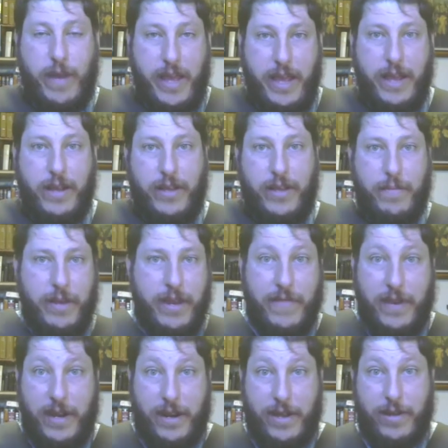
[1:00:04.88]
England, but
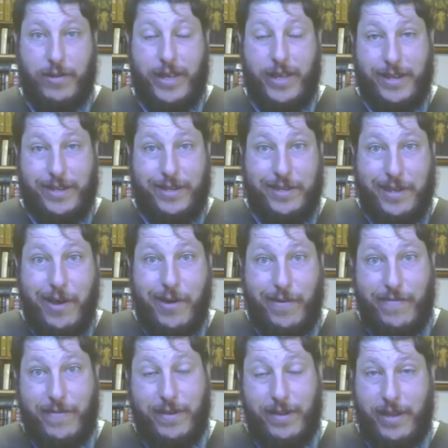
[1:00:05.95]
even in Italy
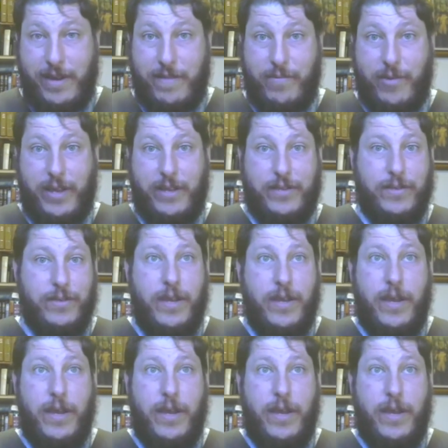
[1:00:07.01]
itself, in a lot of places.